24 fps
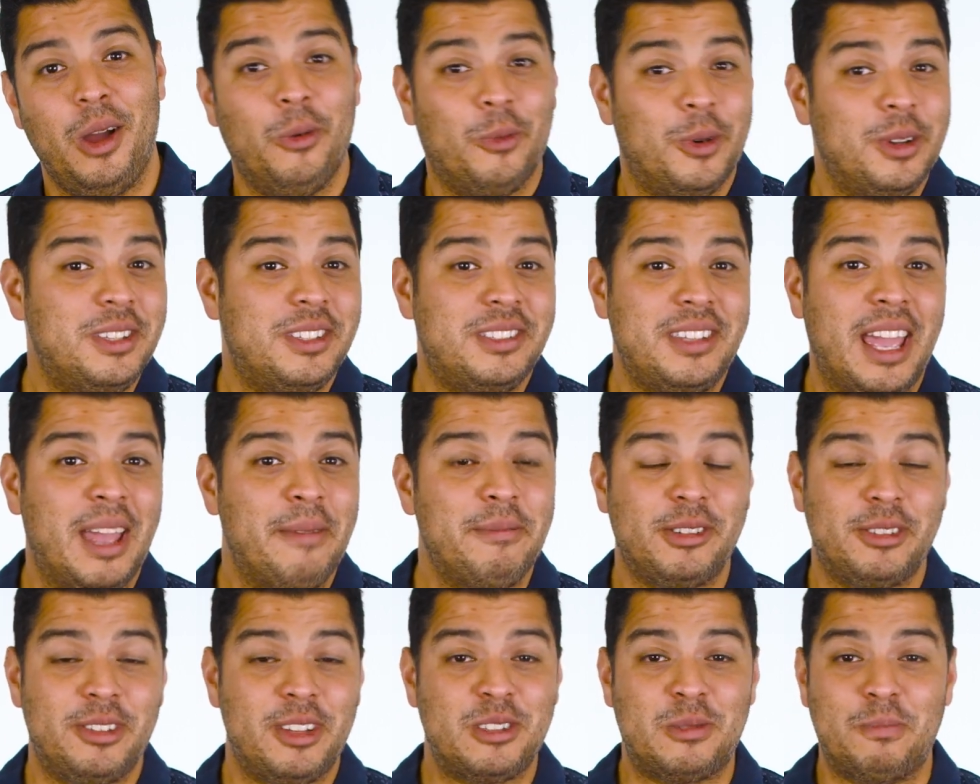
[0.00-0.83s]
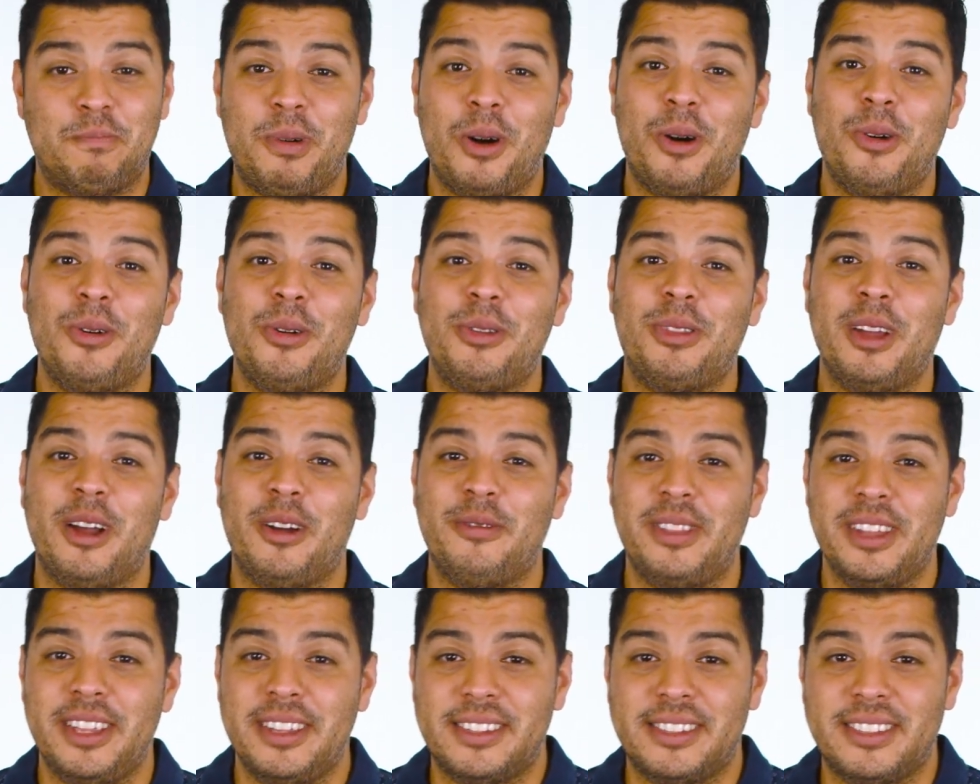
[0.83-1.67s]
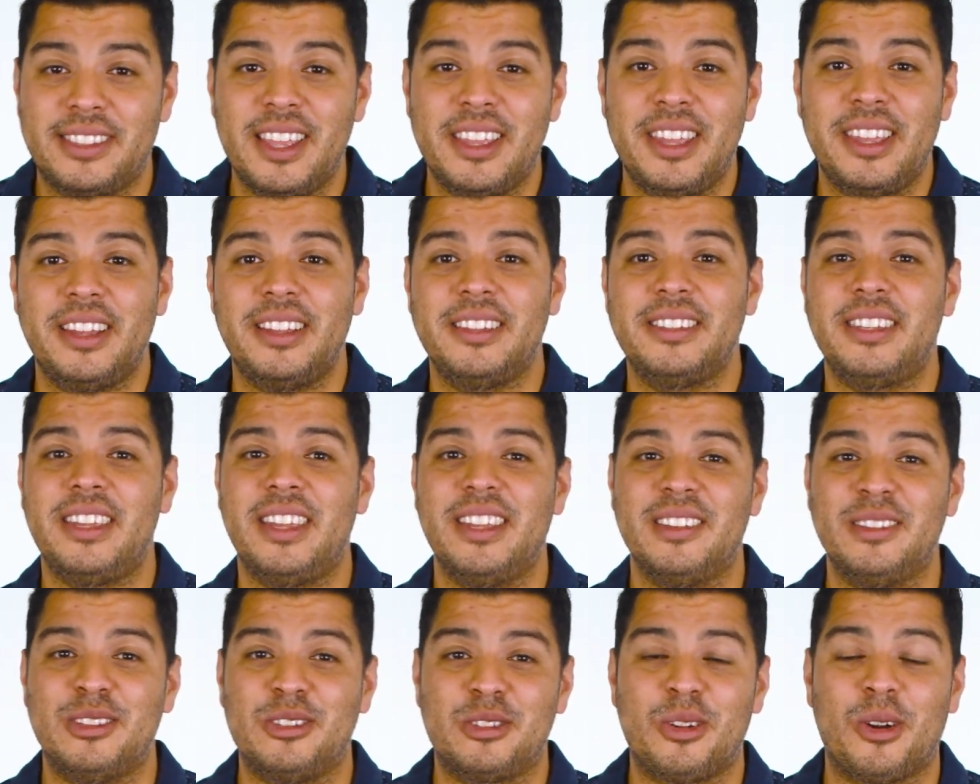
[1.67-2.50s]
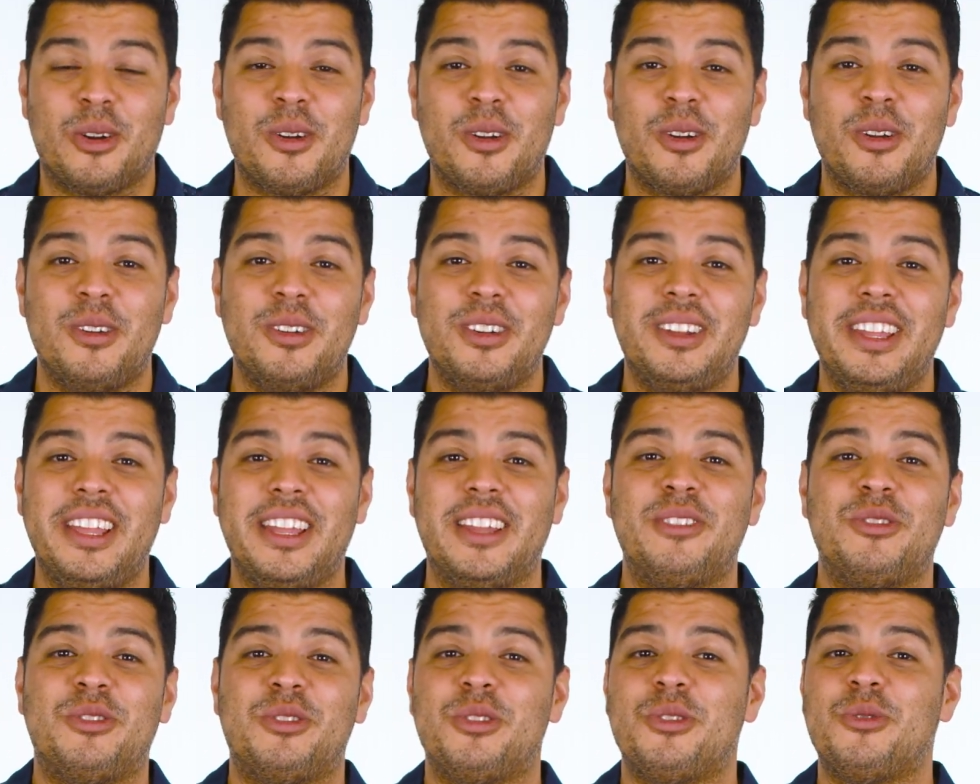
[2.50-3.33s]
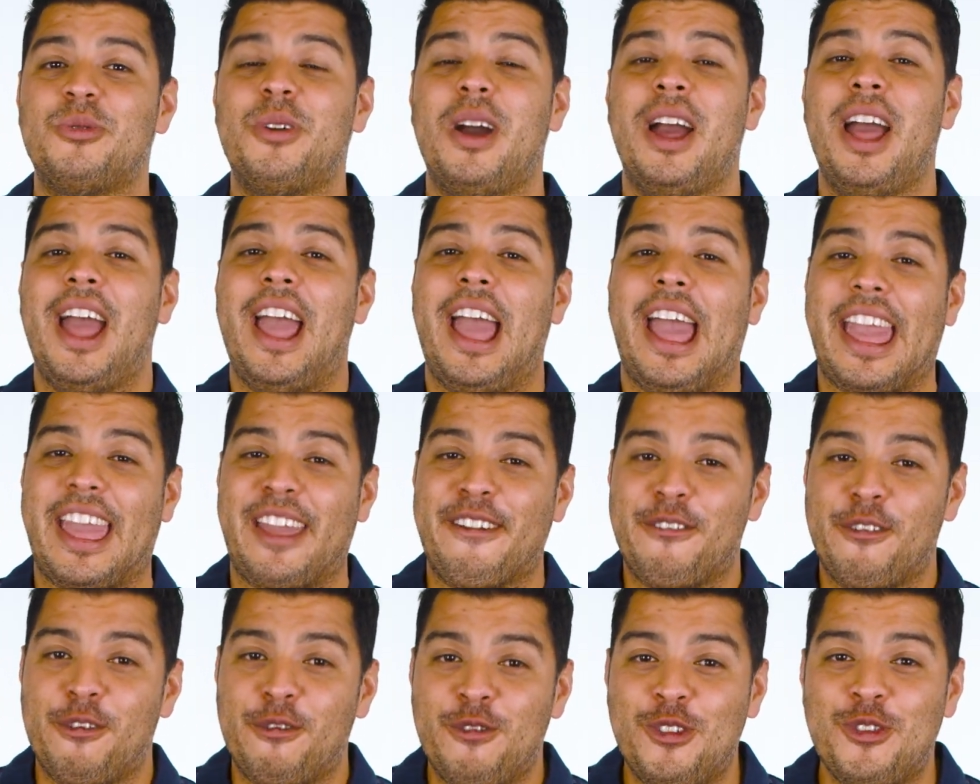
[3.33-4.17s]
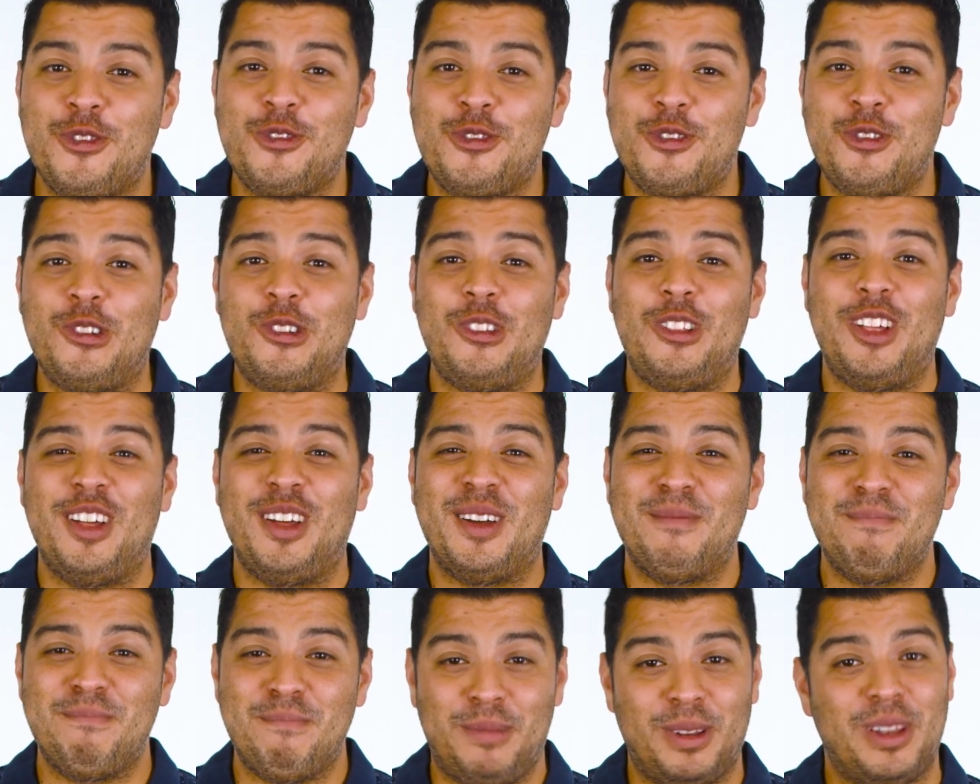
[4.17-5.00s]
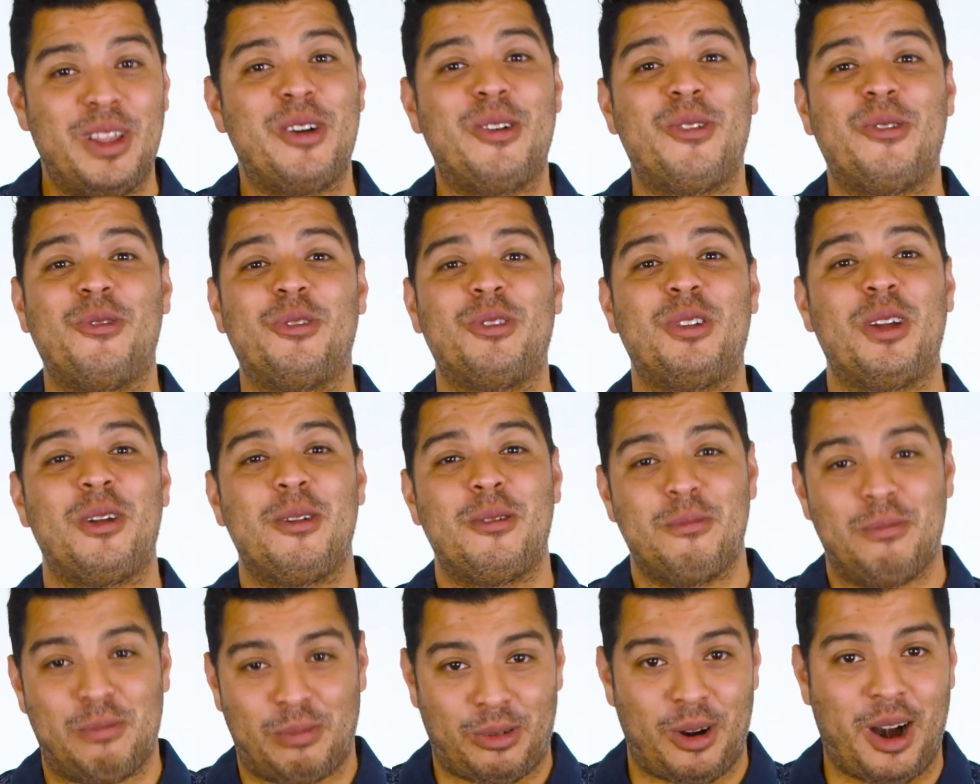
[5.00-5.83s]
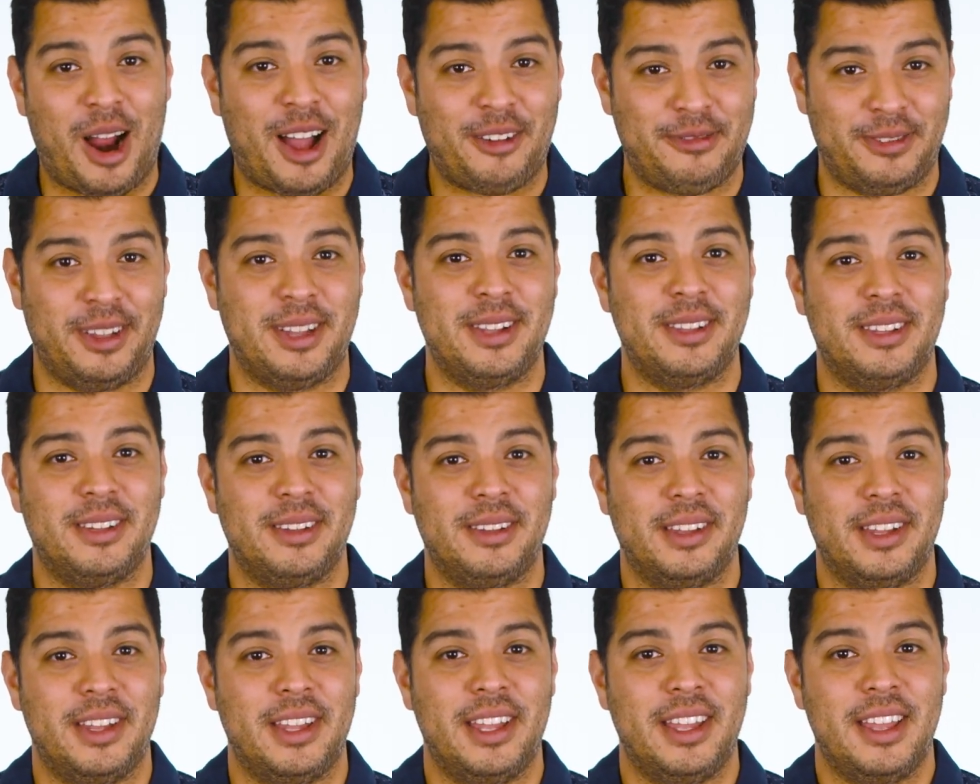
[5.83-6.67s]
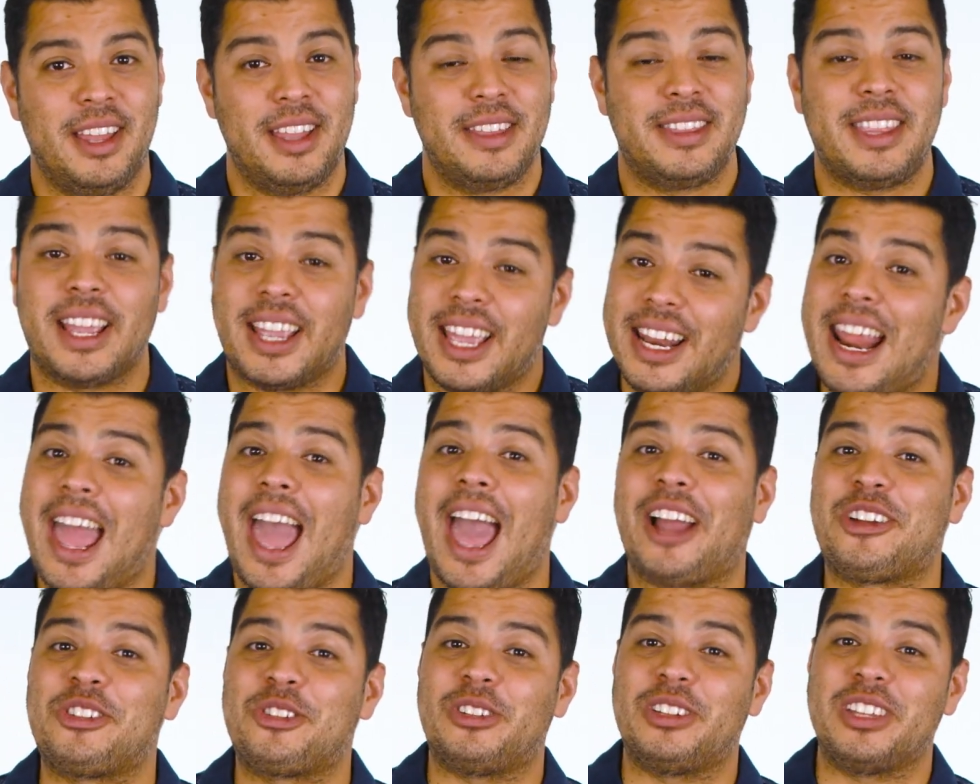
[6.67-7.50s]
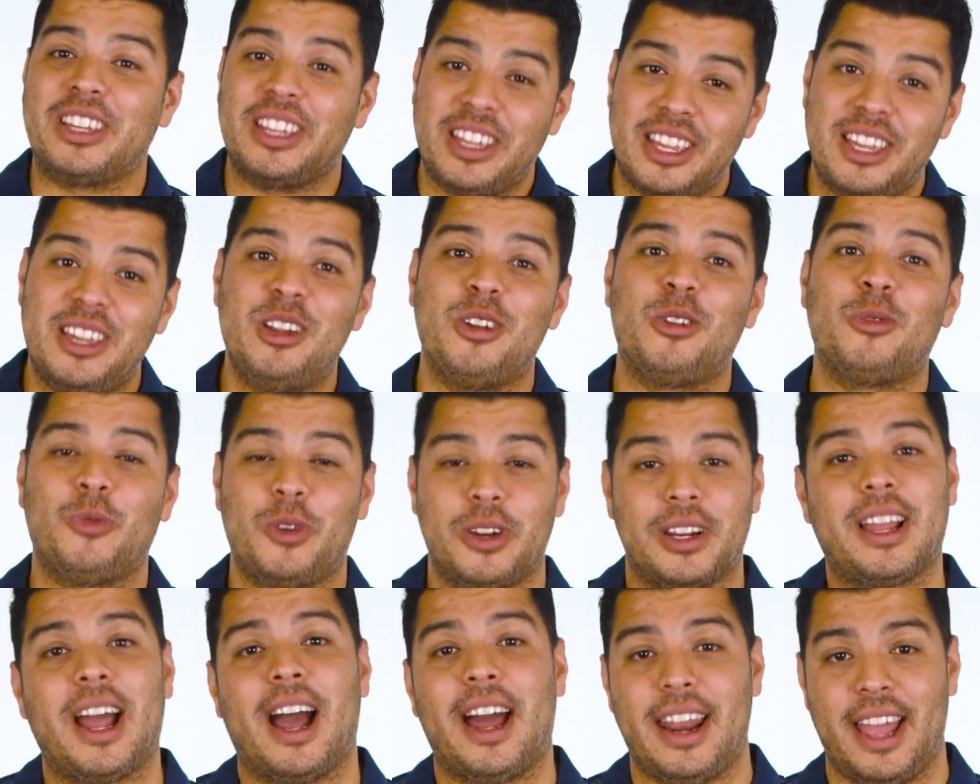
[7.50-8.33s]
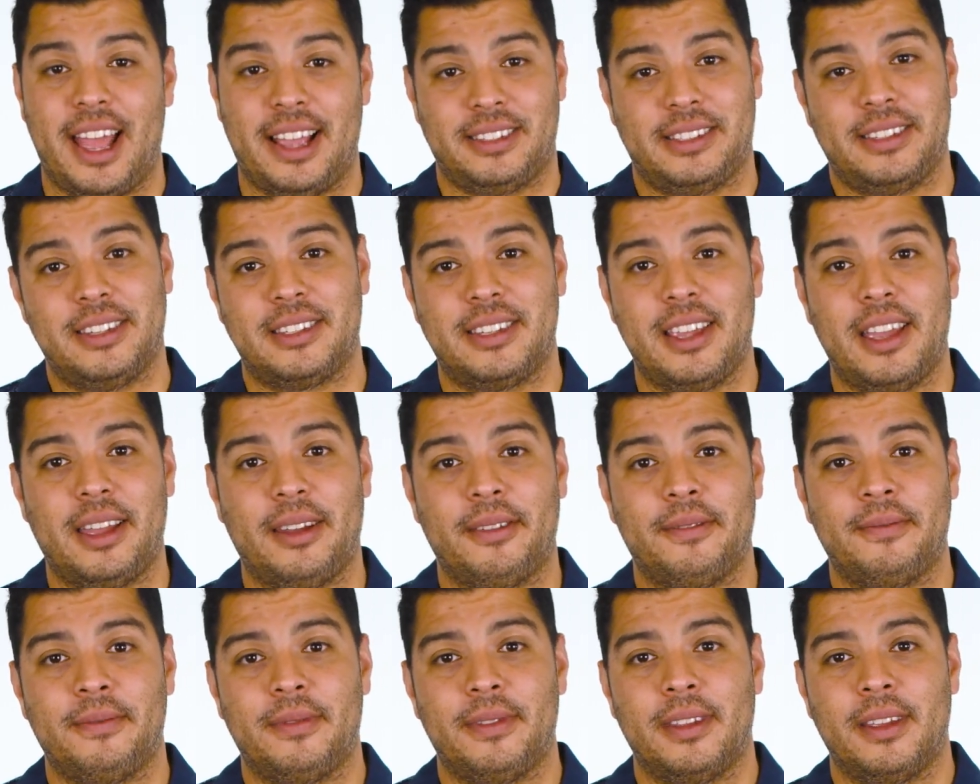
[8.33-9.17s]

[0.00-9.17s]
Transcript: When Samuel does both of these things, he is turned into a full-blown prophet that can actually hear what God has to say.